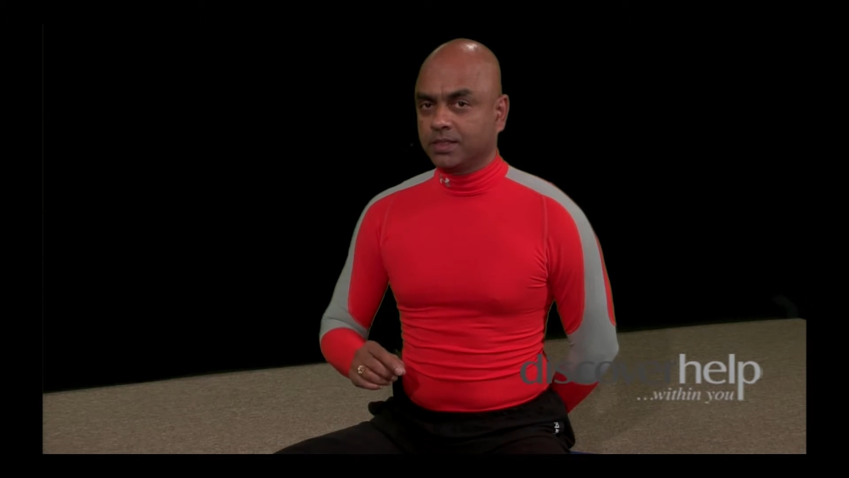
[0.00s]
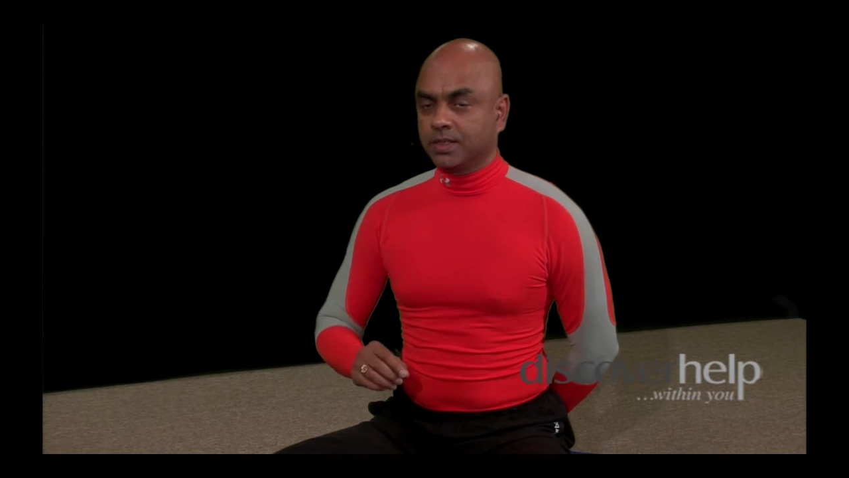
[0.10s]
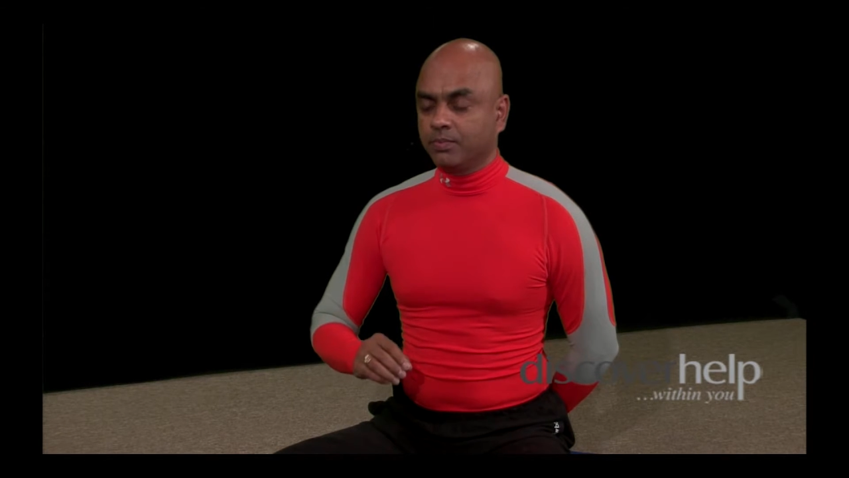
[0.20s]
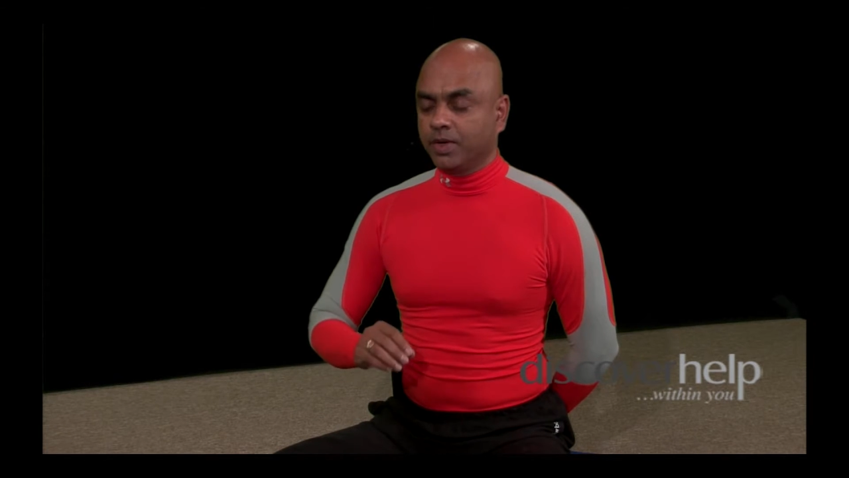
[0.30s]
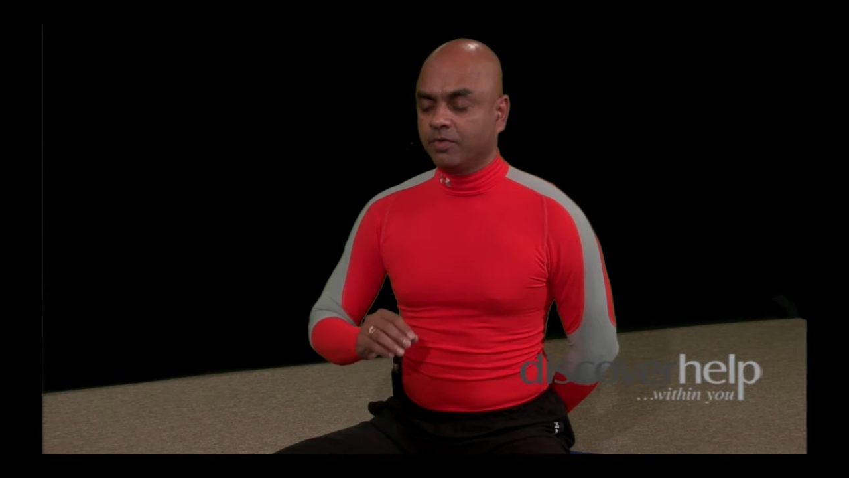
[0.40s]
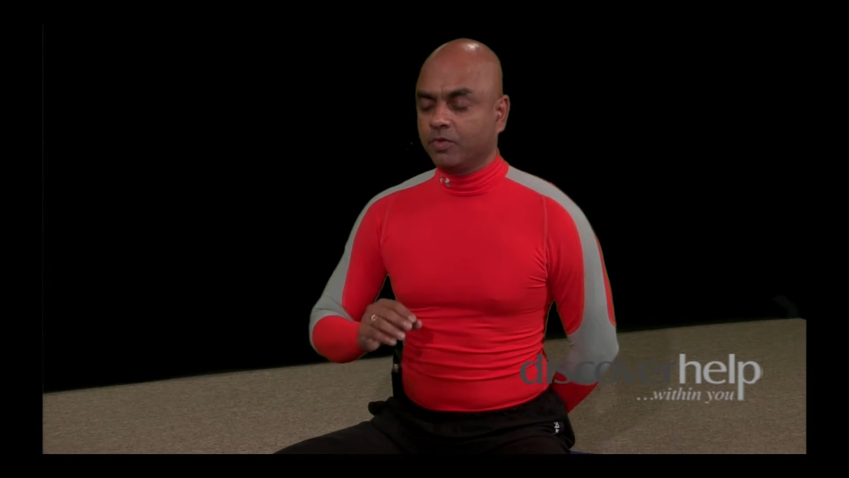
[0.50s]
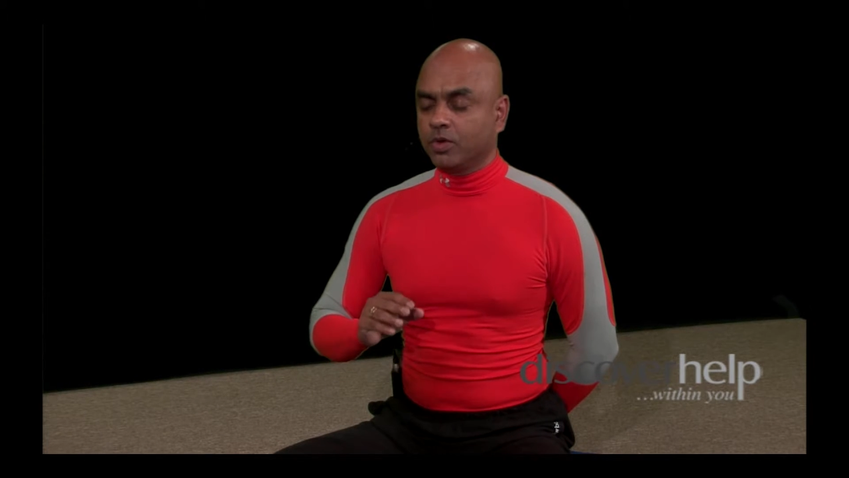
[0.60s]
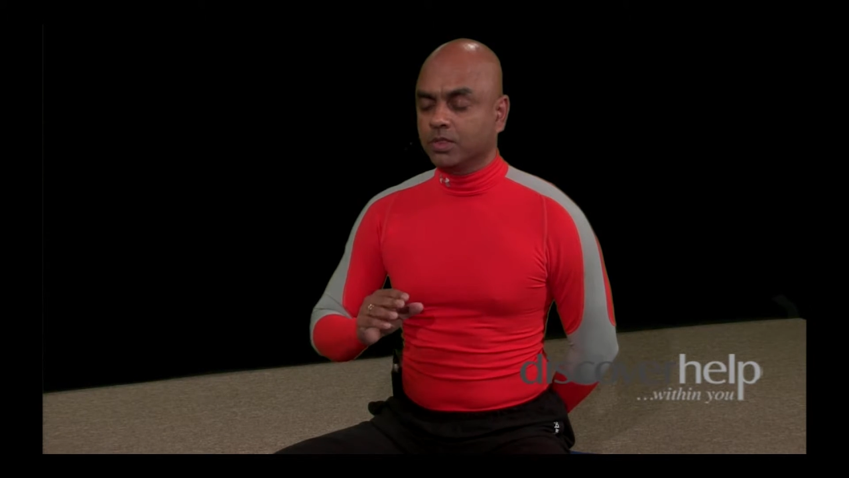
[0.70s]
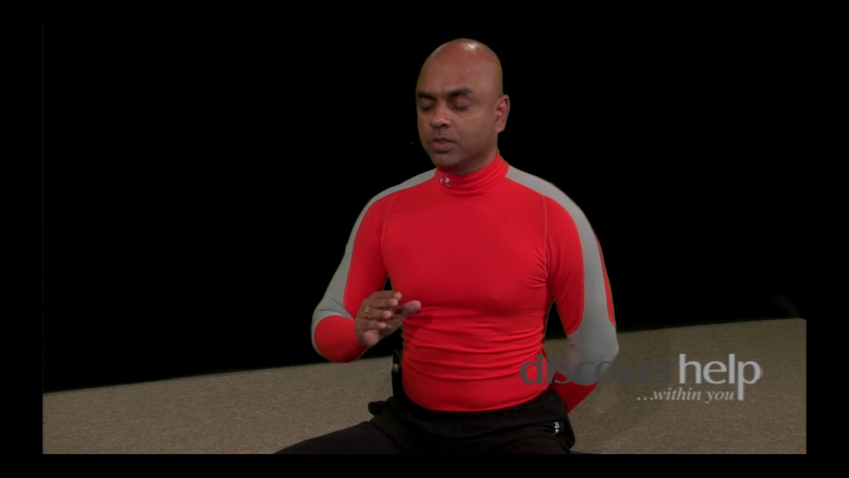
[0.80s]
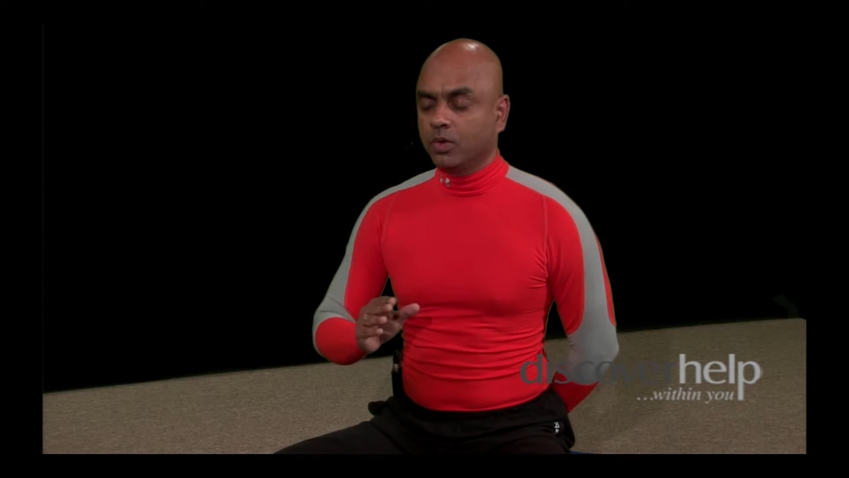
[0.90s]
simply
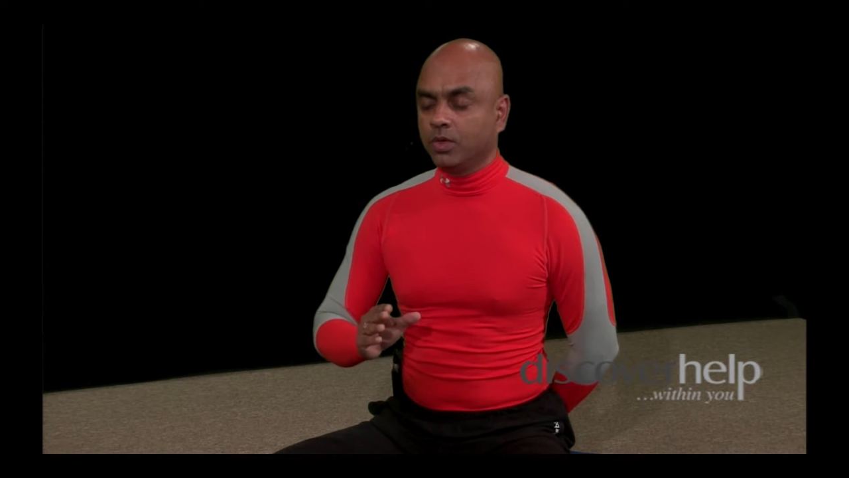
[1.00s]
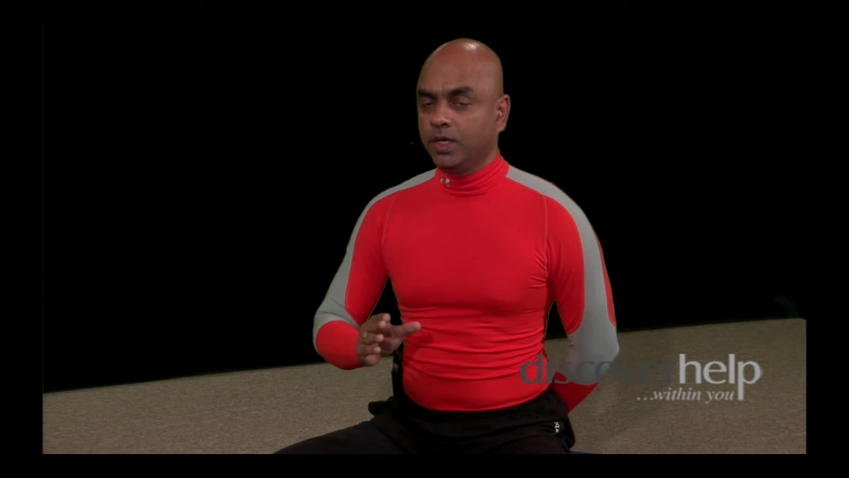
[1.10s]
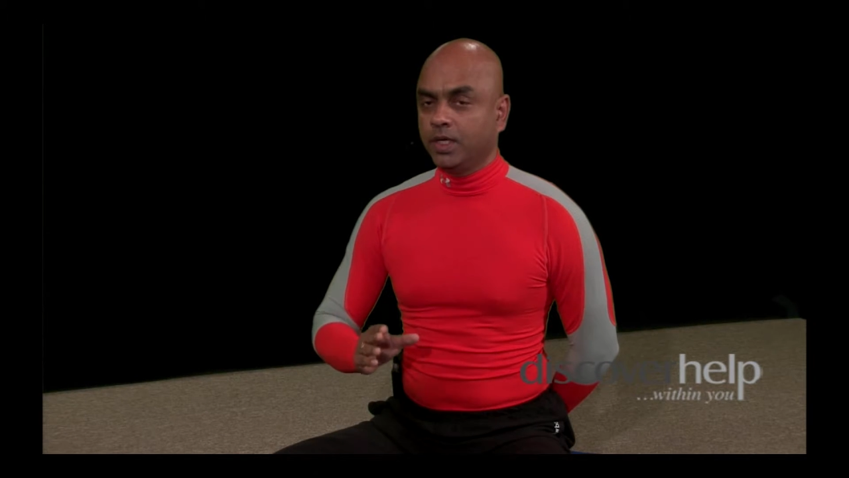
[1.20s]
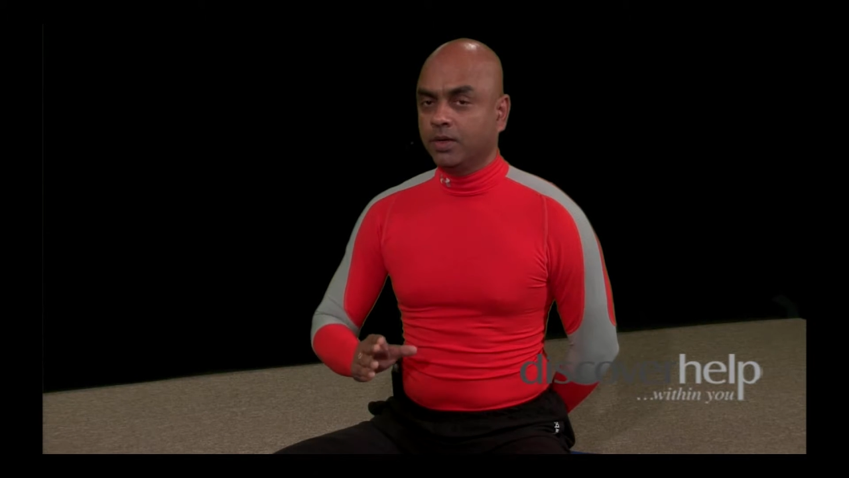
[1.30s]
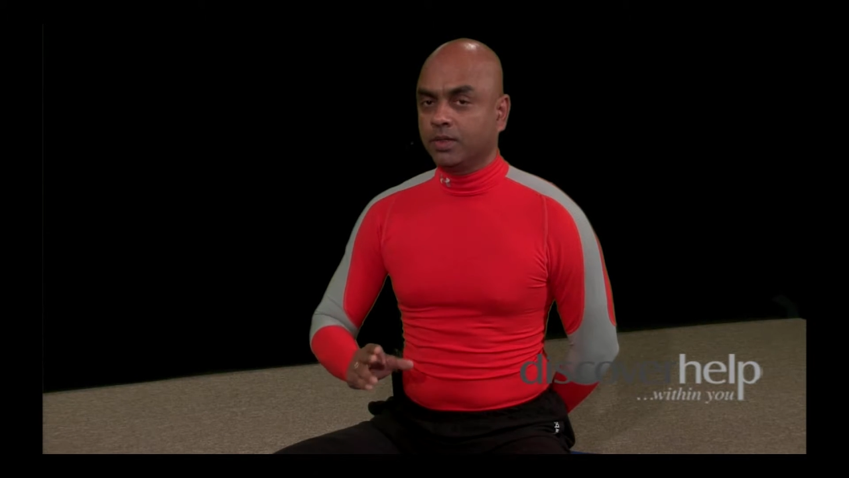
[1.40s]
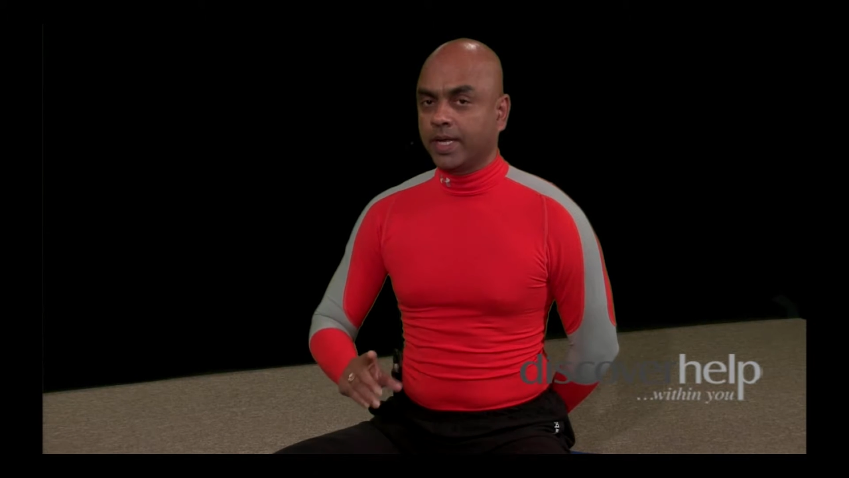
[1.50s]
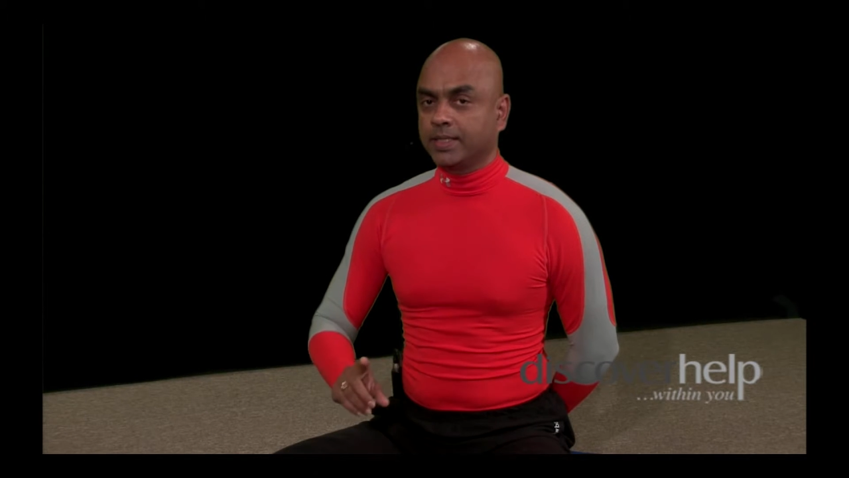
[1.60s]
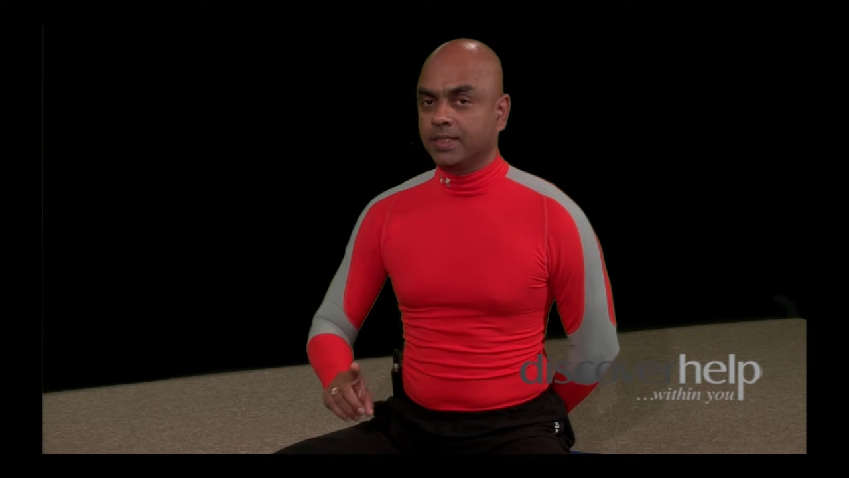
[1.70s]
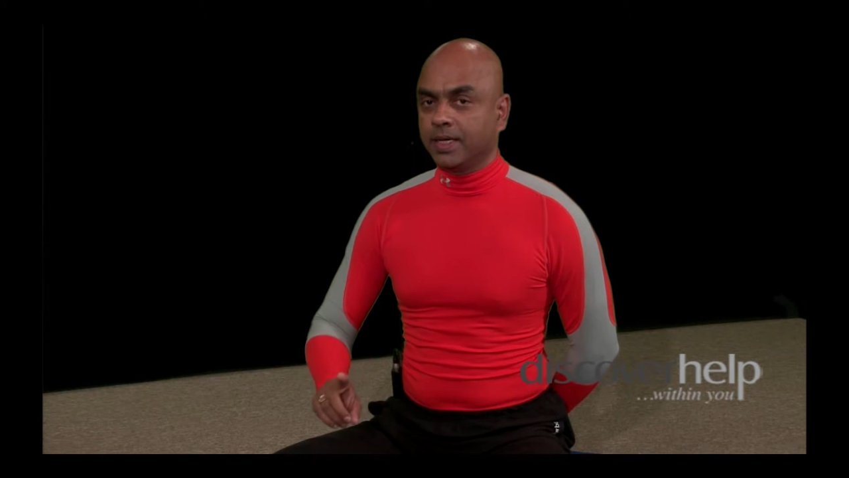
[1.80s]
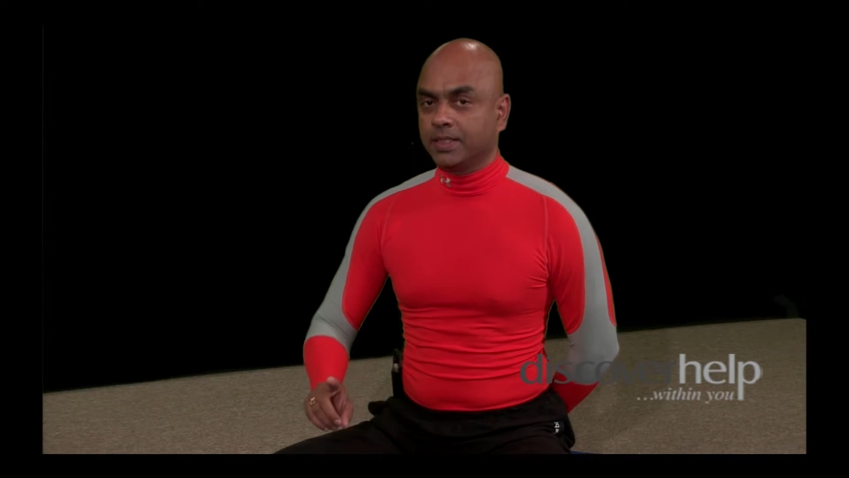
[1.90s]
focus only on
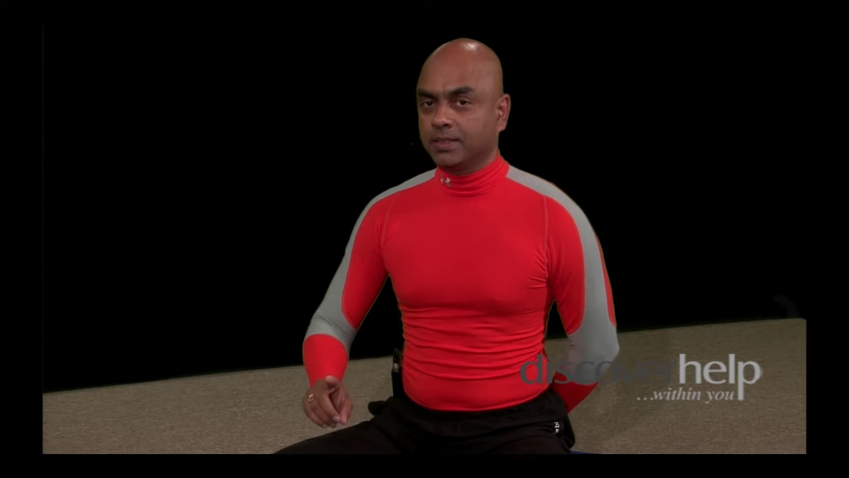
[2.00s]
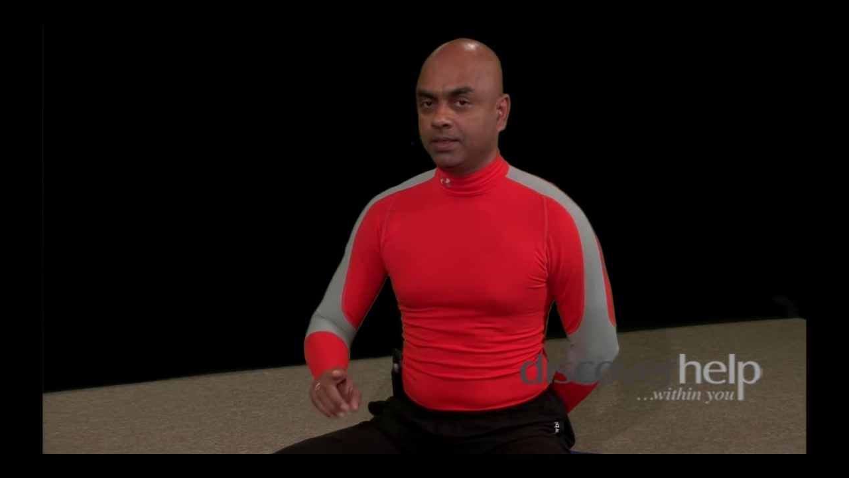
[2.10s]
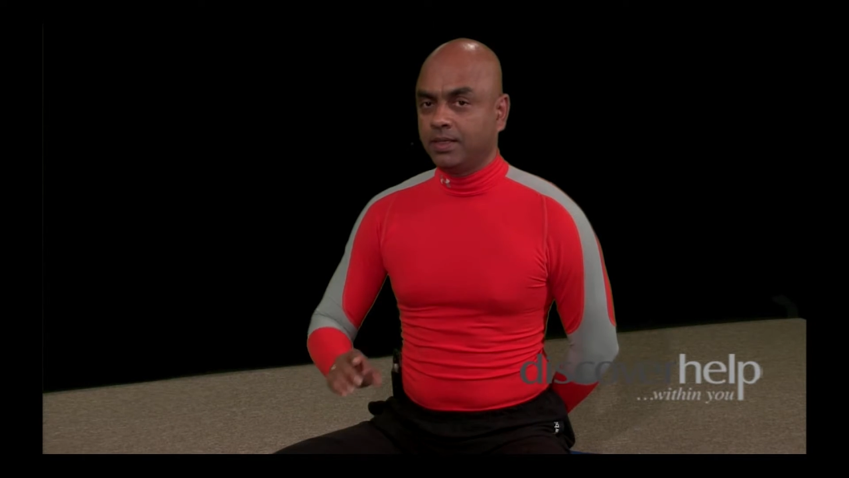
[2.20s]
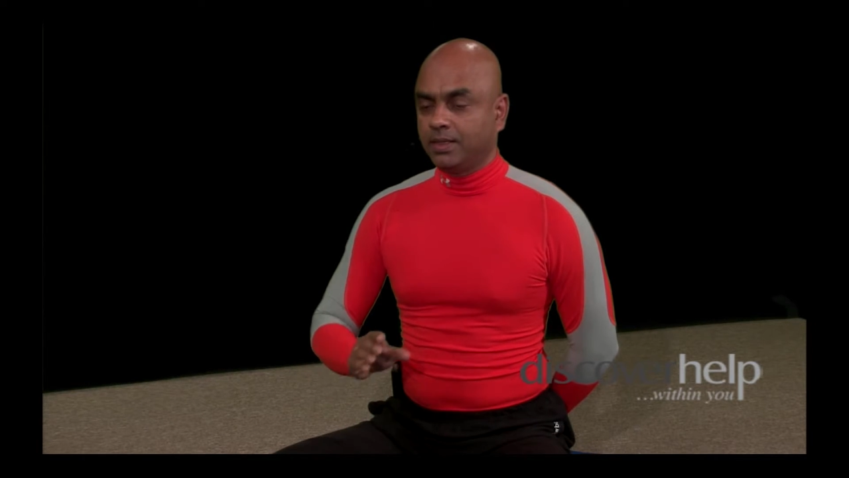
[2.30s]
exhalation.